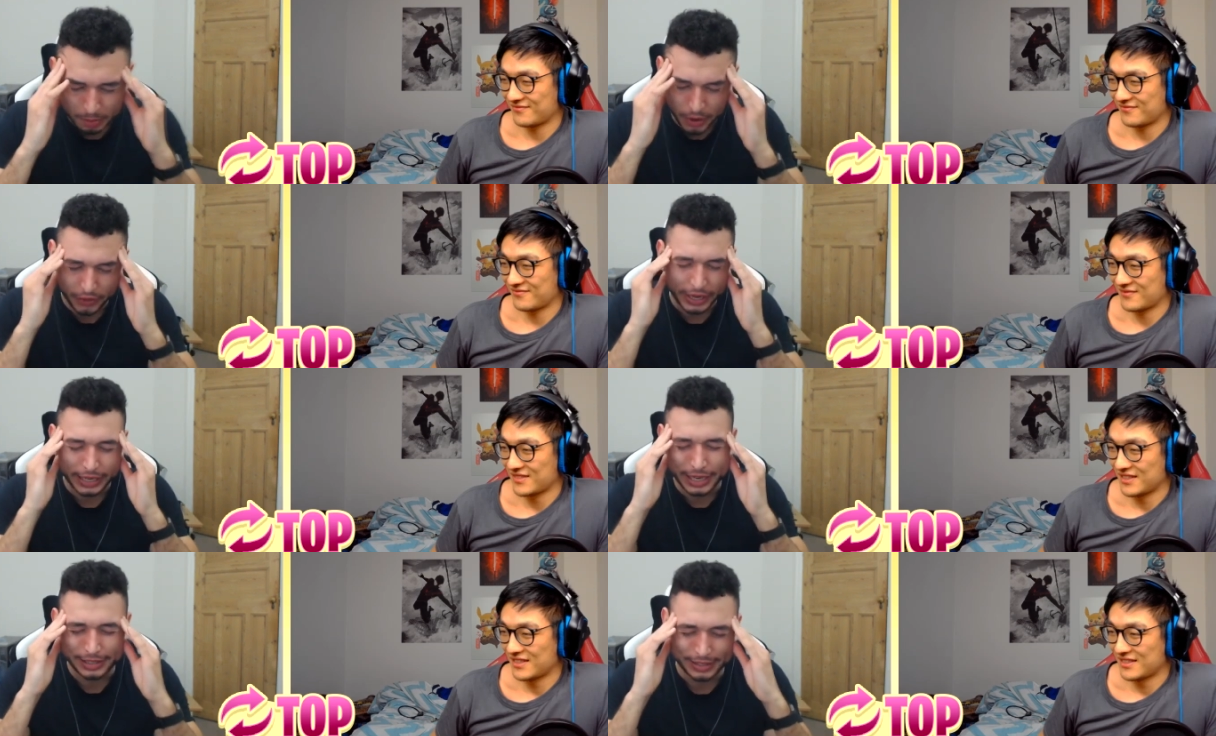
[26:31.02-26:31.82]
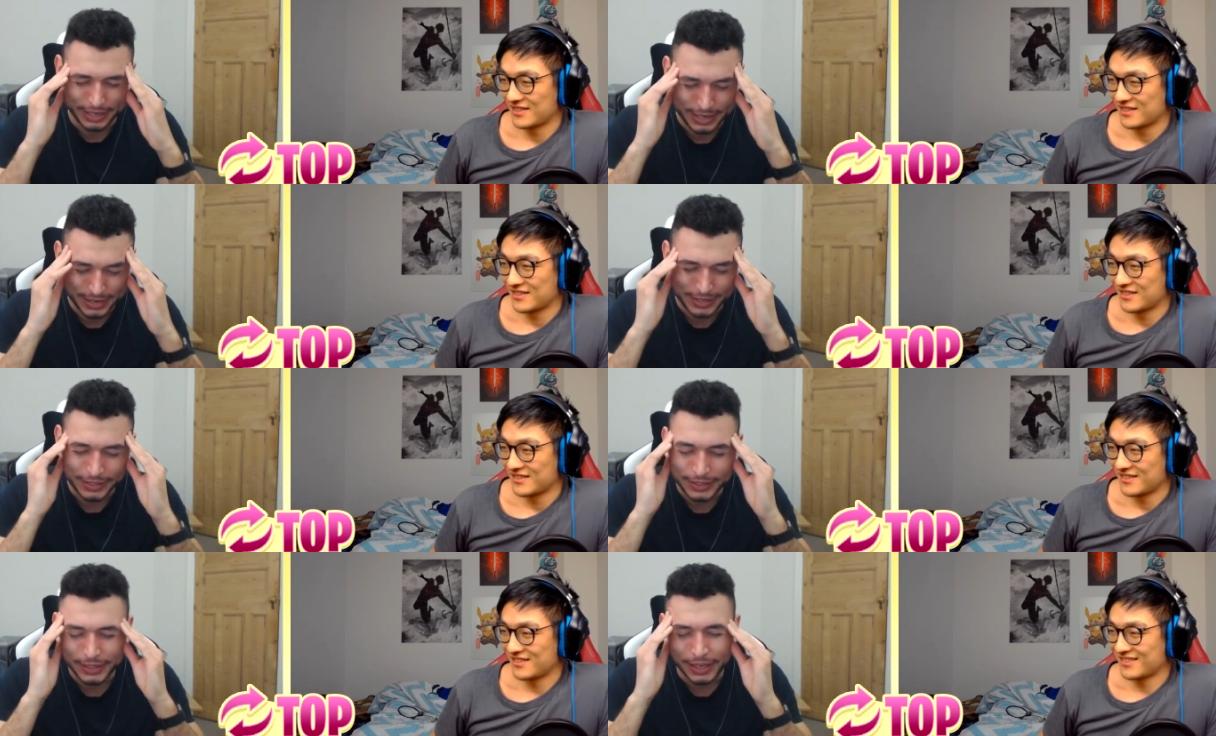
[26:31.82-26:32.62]
Speaker 1: to put that Kante?
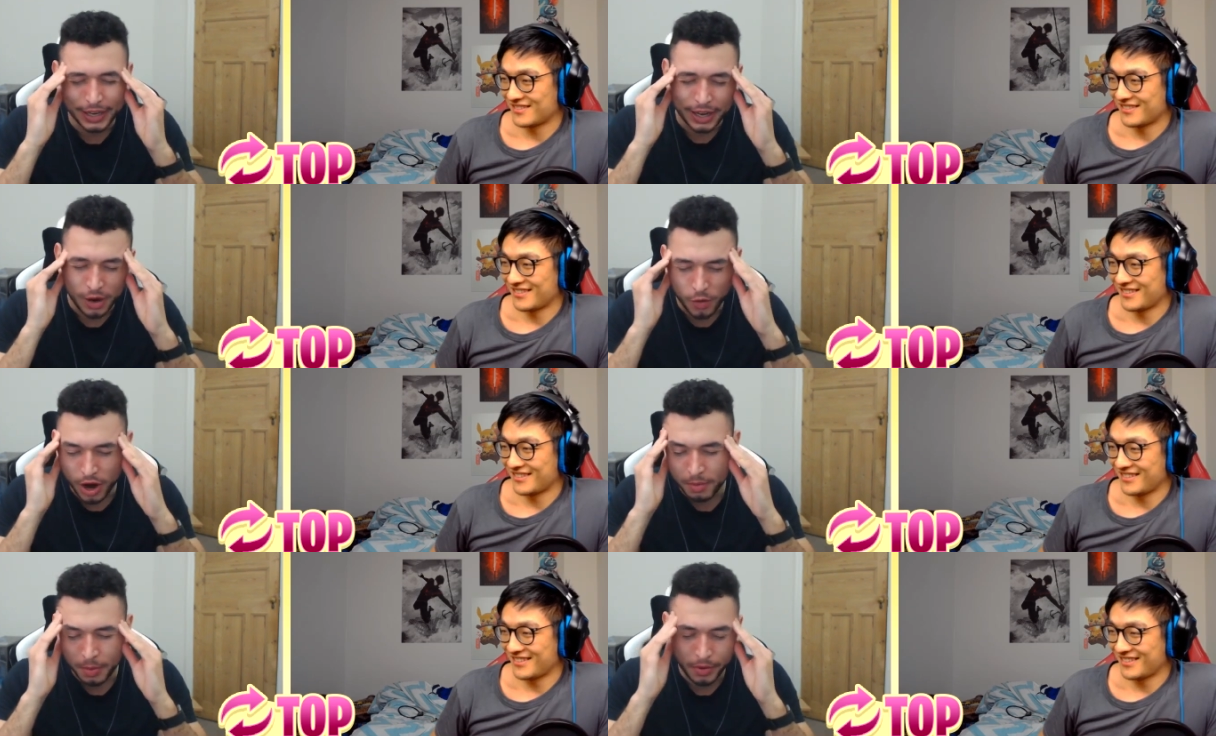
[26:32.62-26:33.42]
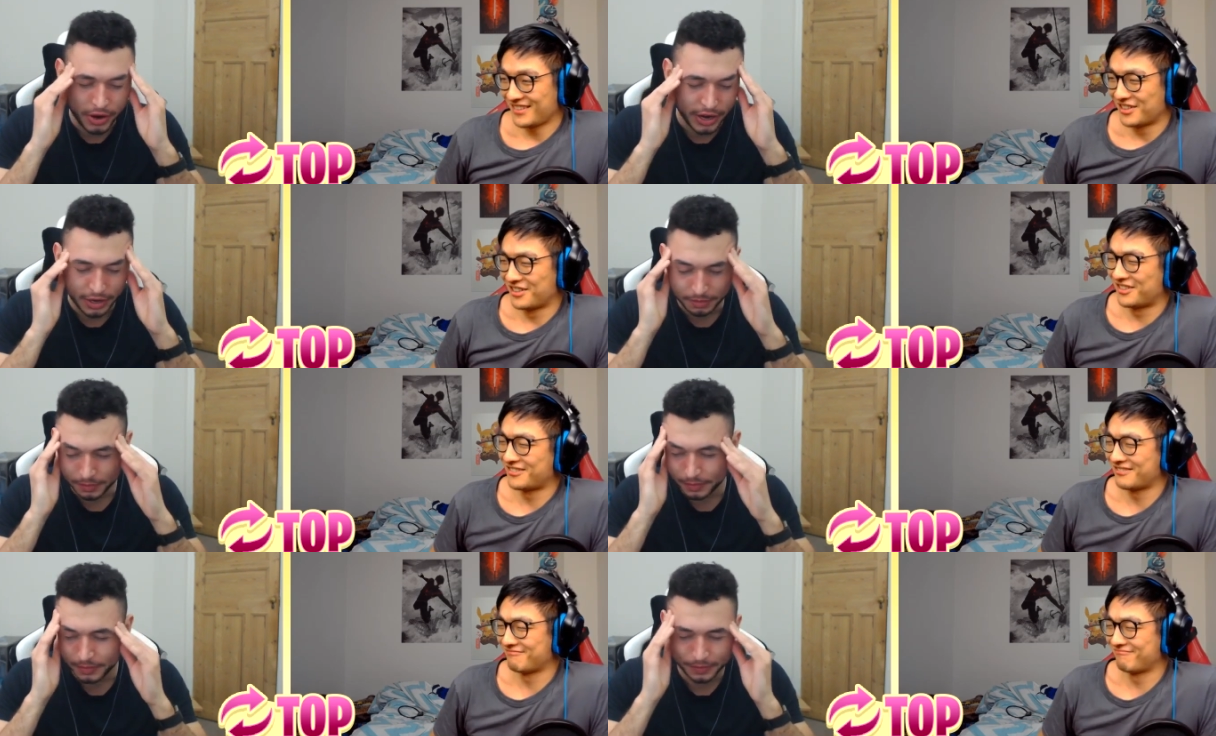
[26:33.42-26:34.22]
Where am I putting?
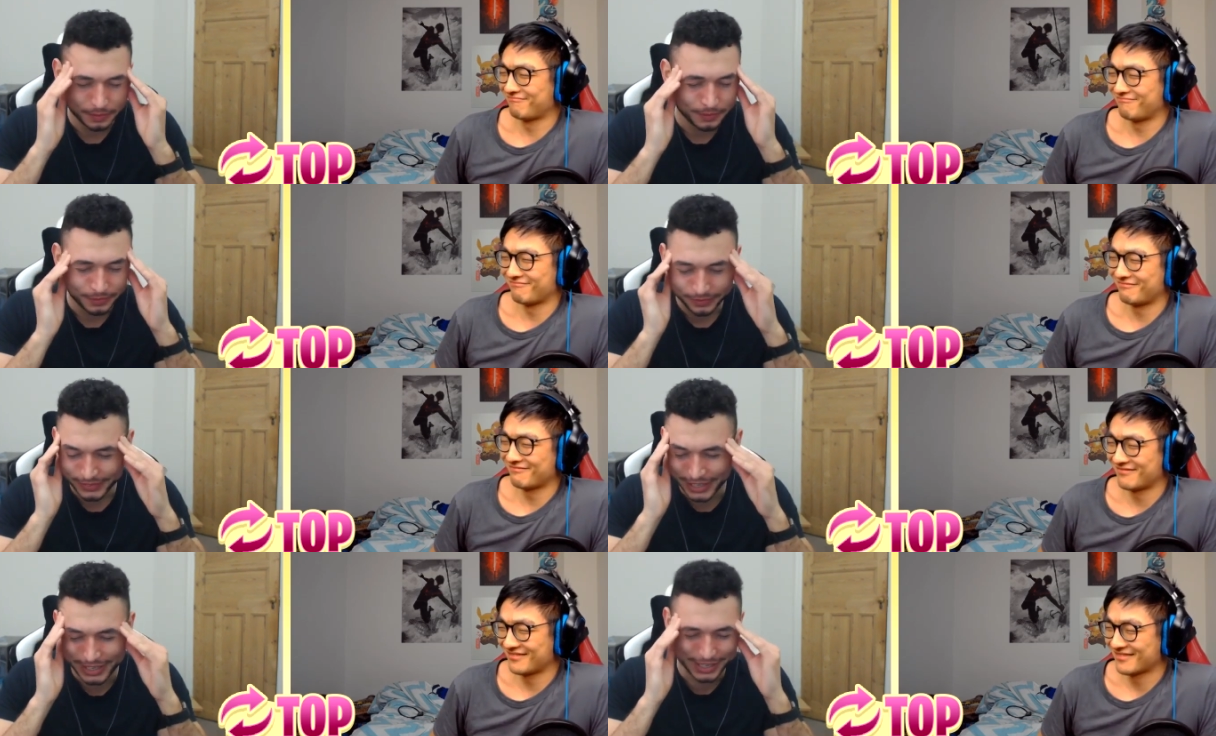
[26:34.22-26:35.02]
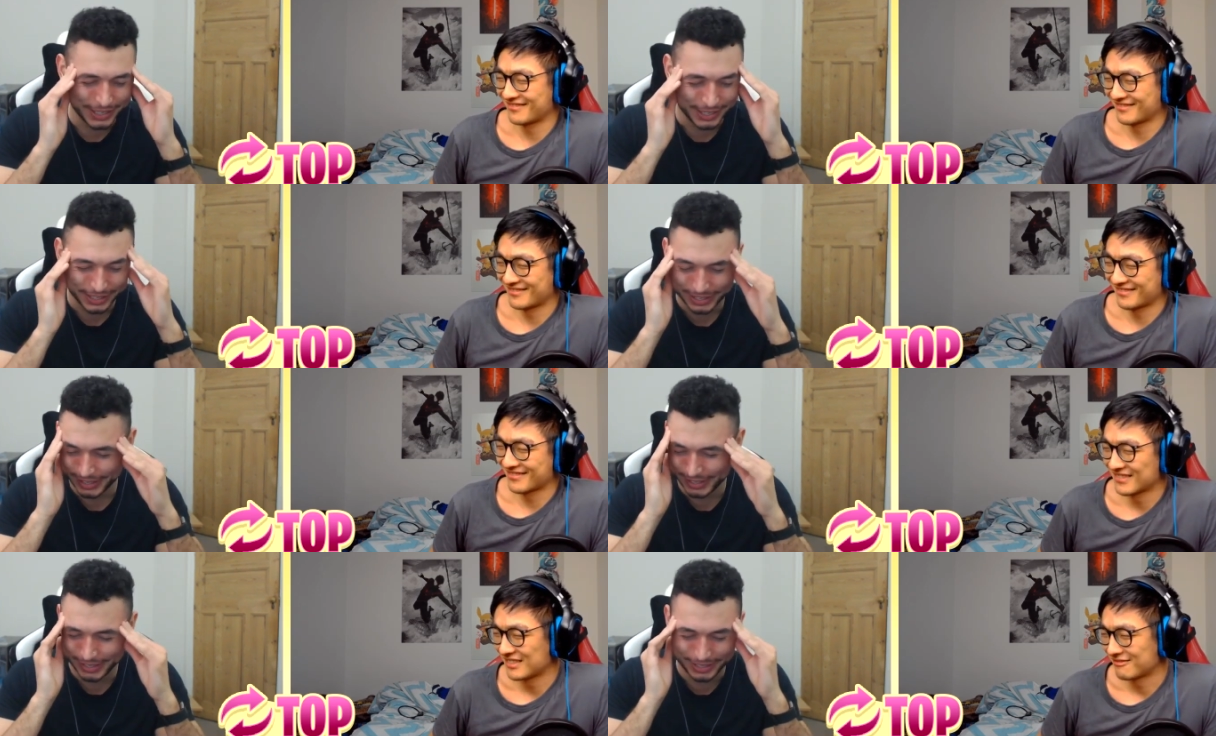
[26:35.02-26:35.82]
it?
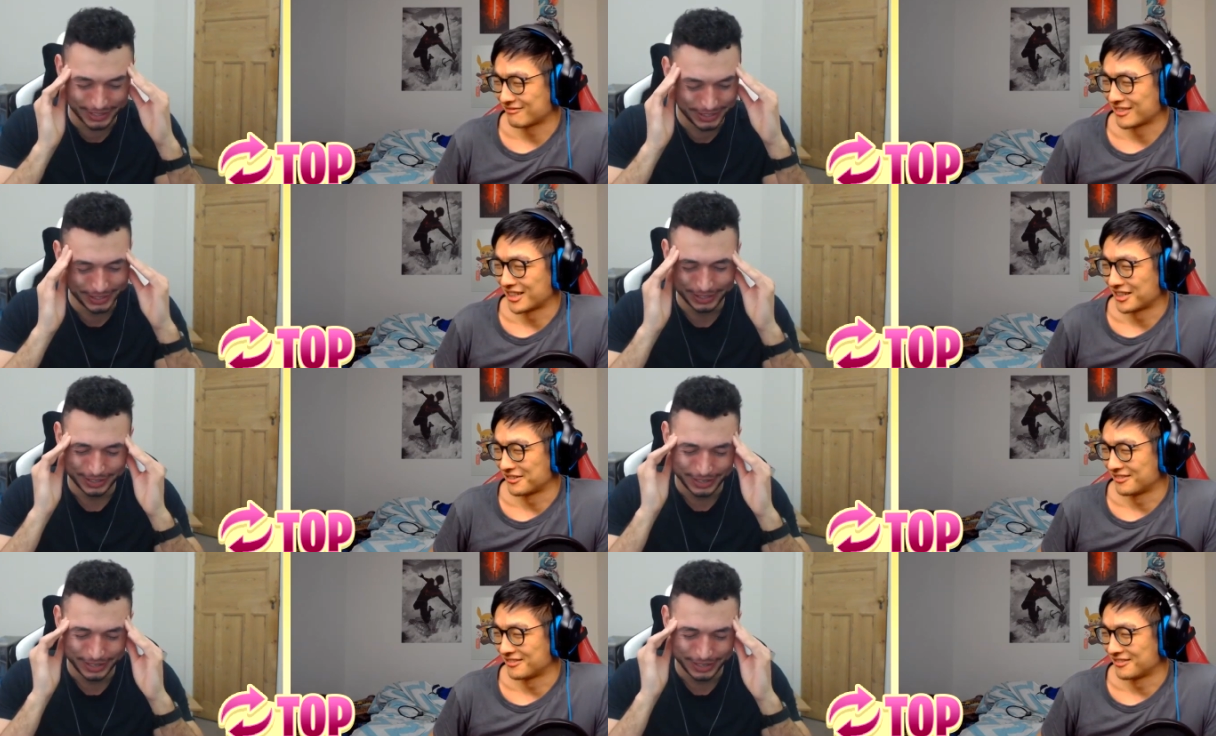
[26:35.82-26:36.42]
Oh no.